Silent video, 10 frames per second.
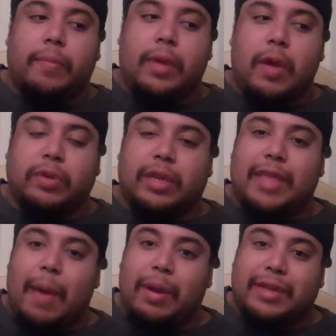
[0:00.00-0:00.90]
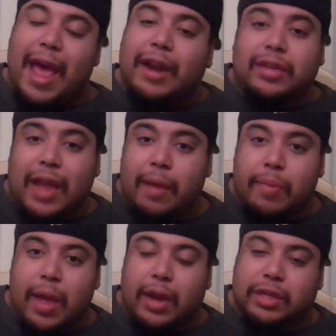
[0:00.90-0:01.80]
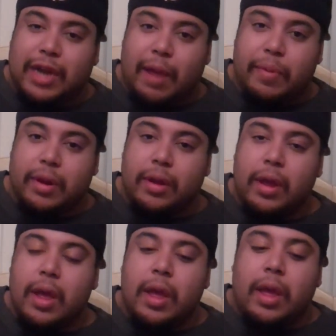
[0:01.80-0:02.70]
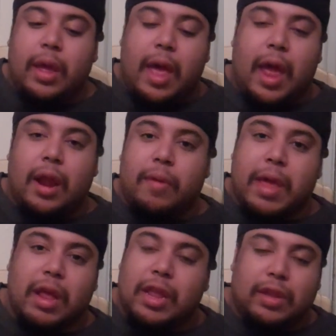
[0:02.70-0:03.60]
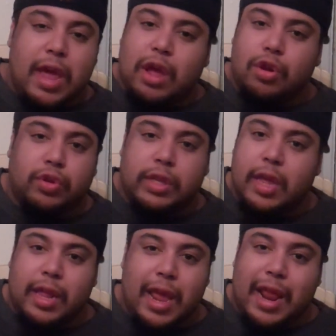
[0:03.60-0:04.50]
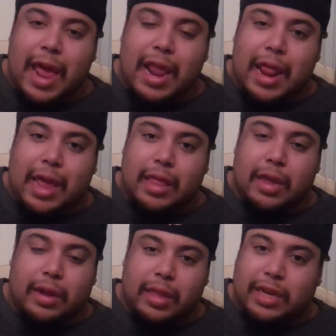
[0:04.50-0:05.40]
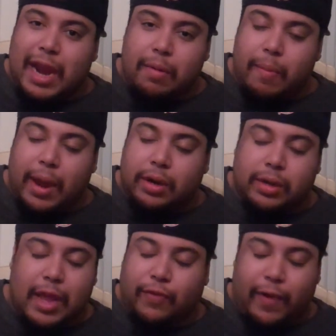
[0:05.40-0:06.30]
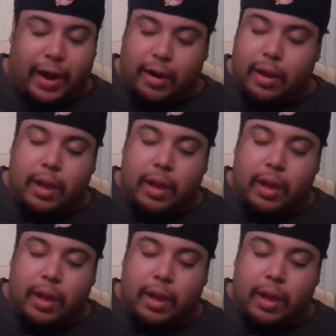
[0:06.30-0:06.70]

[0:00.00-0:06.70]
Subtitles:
He was established as champion, and he could lose in the chamber match. That's fine.